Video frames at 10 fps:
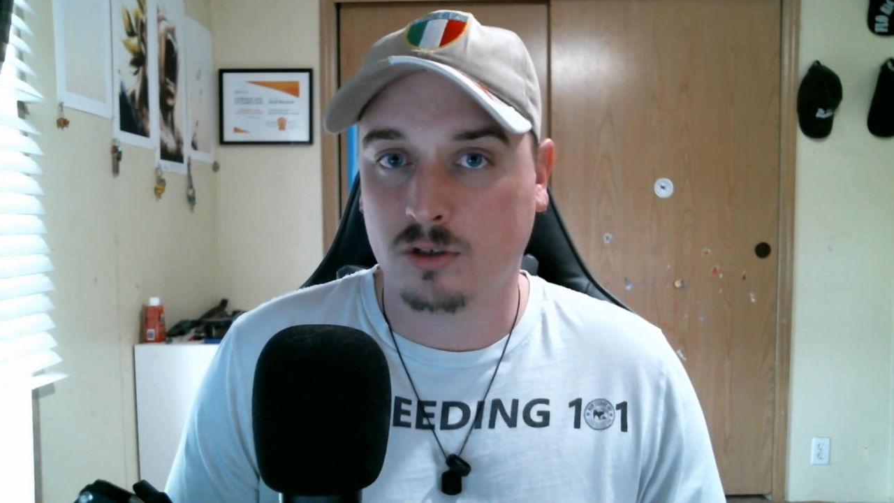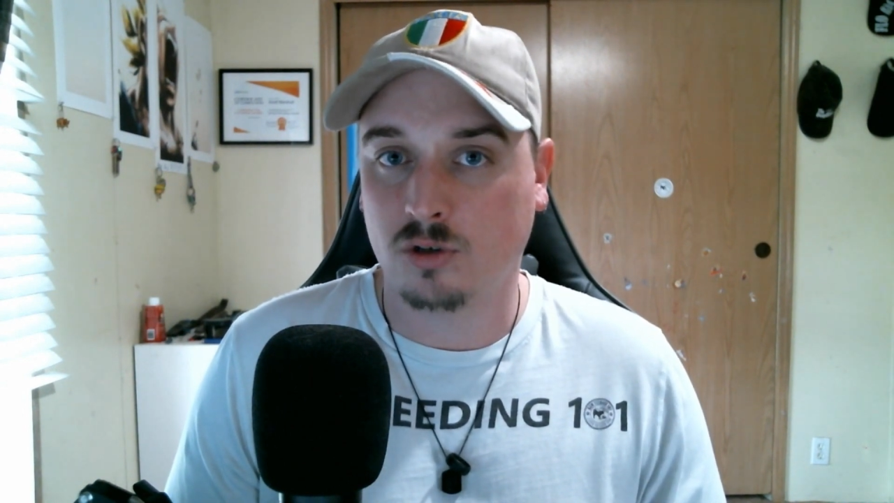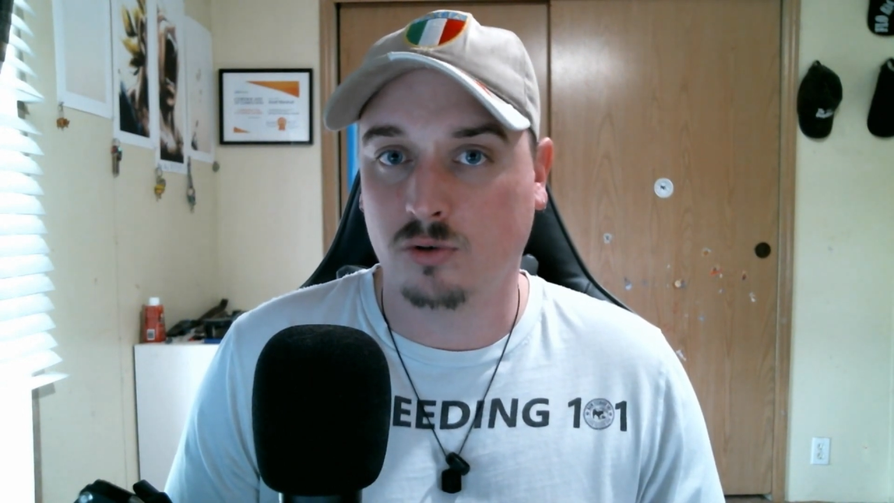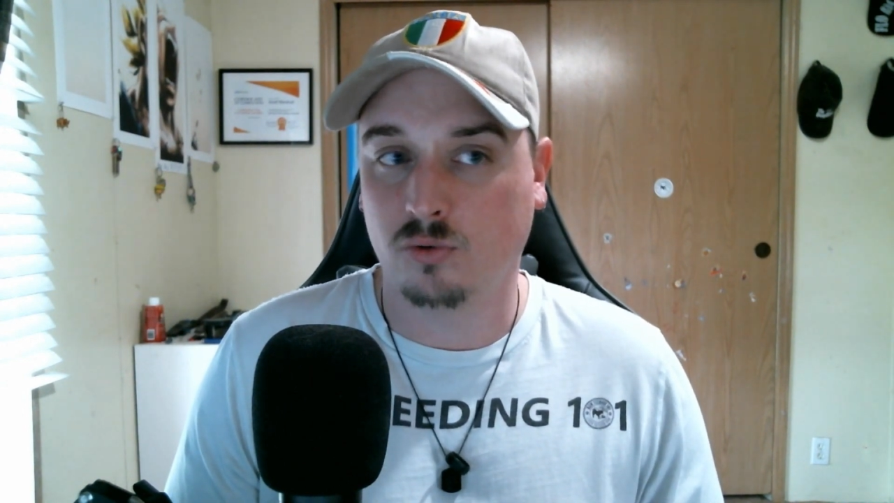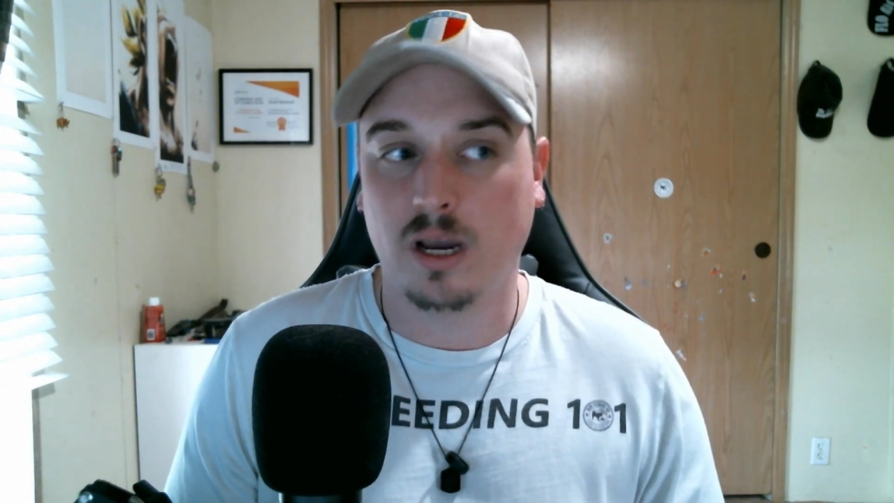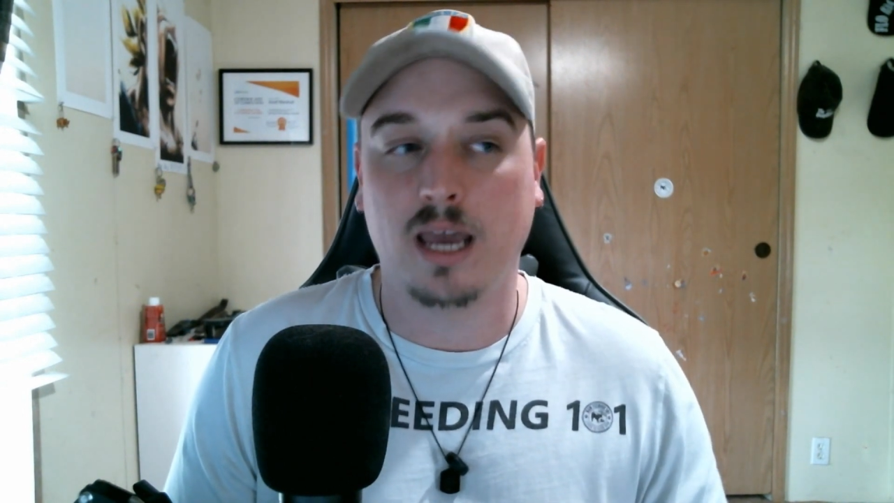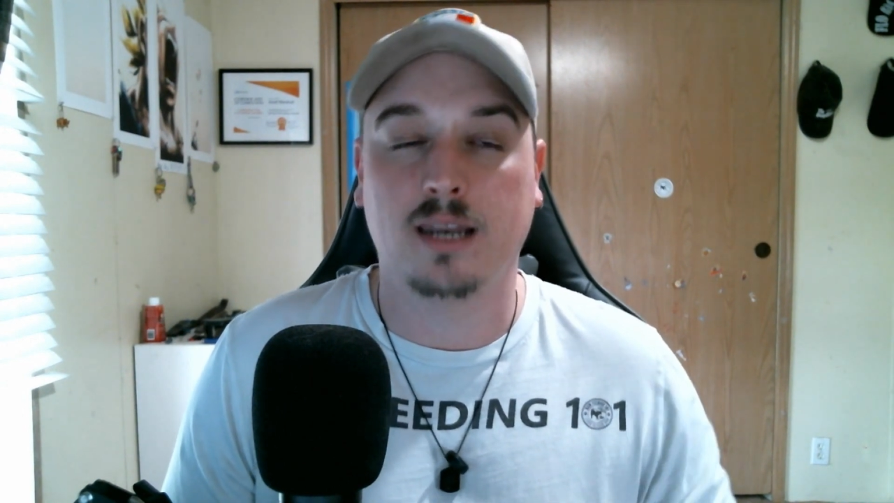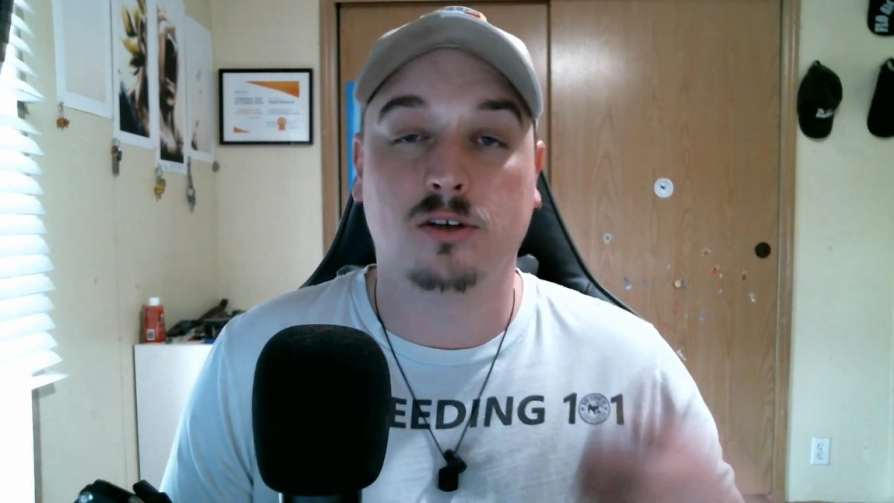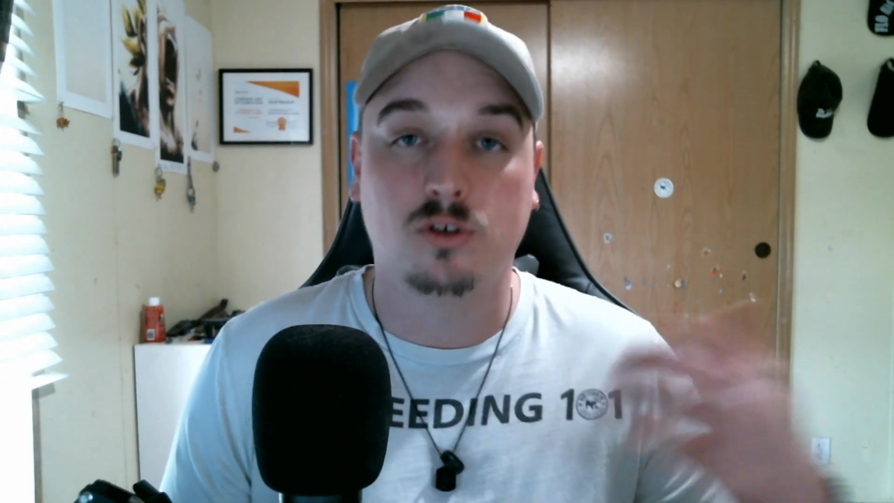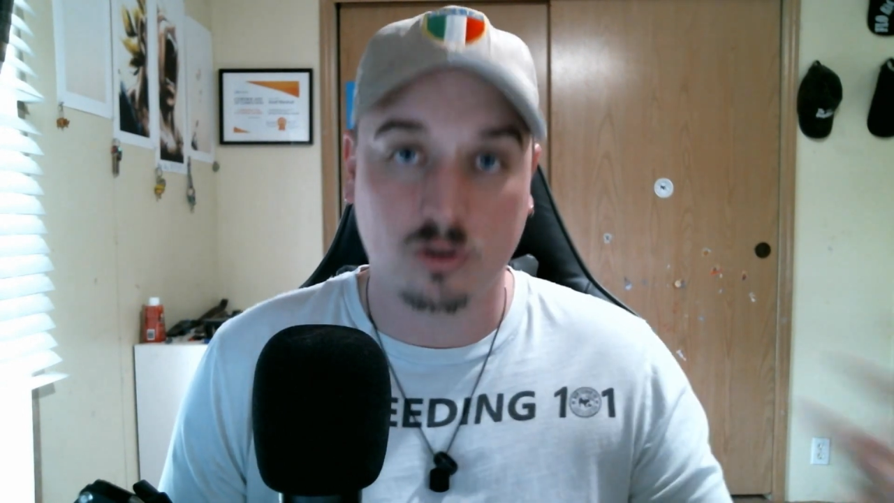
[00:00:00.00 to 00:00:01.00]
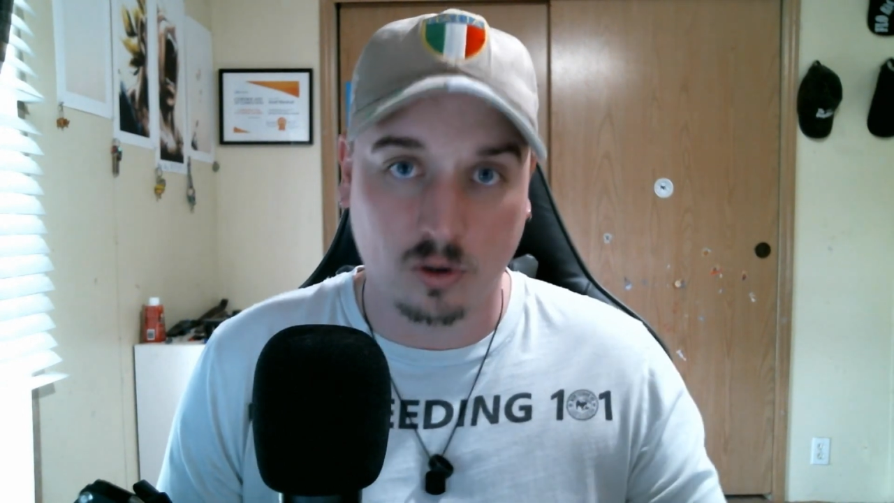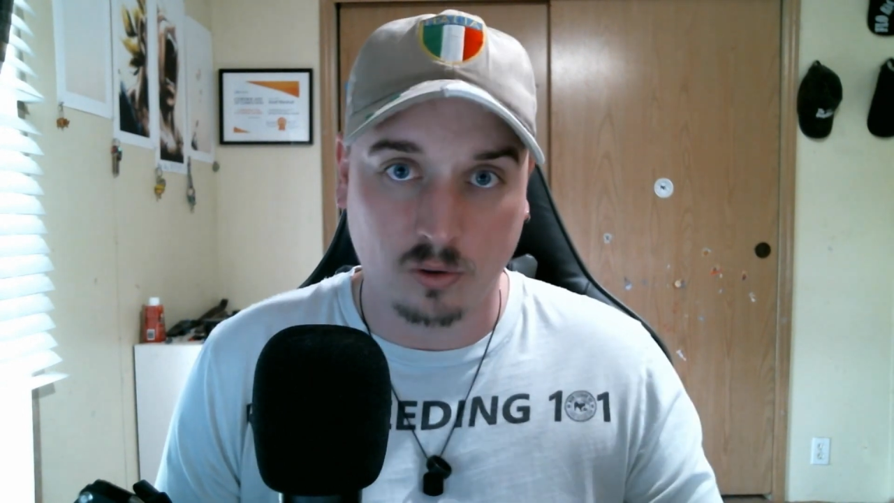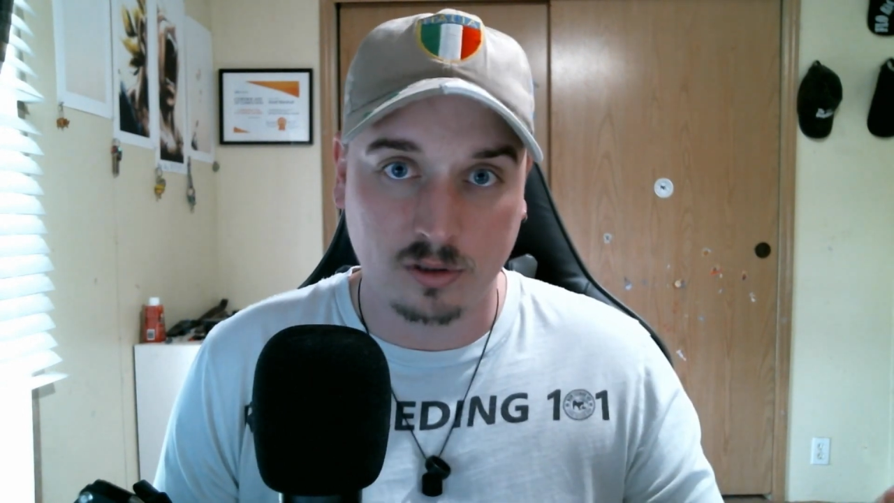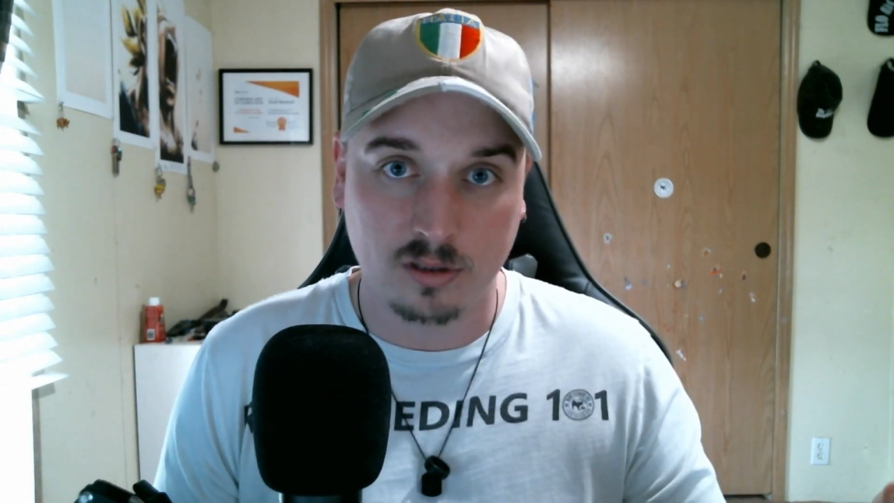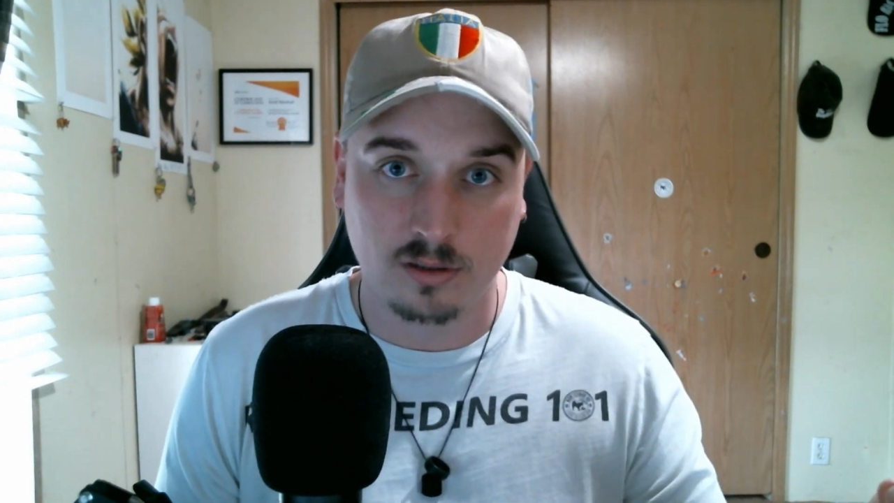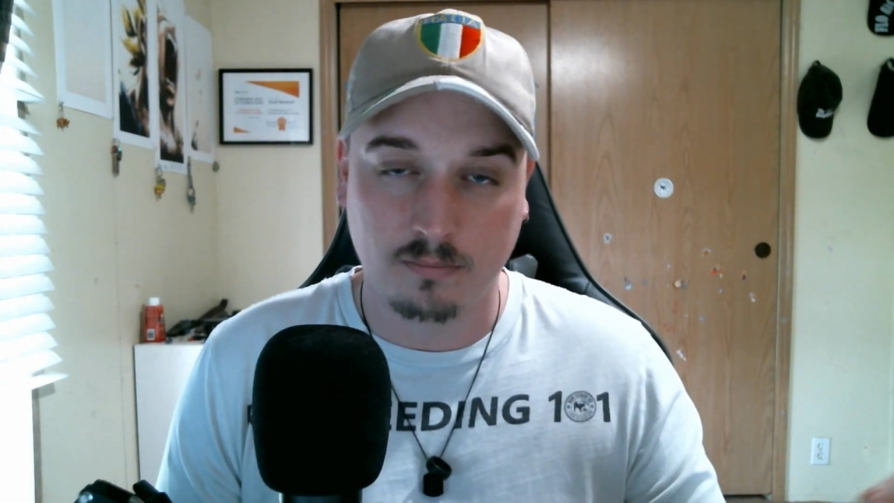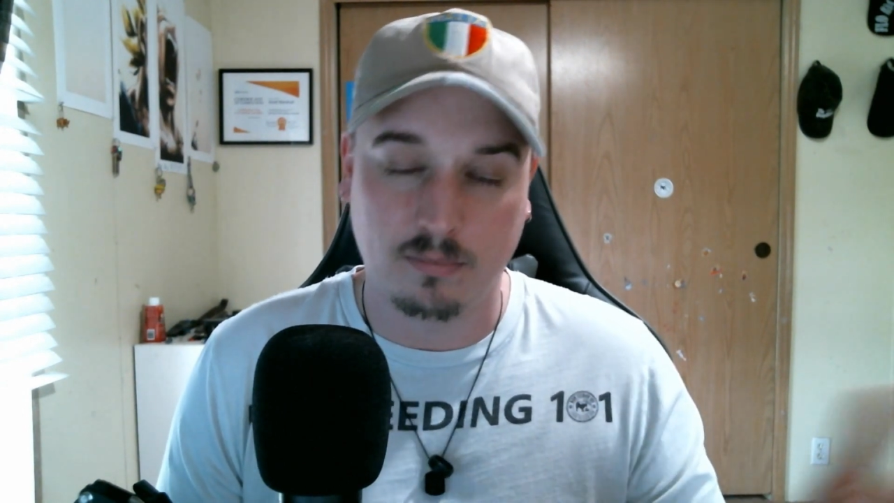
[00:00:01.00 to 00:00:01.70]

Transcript: to an adult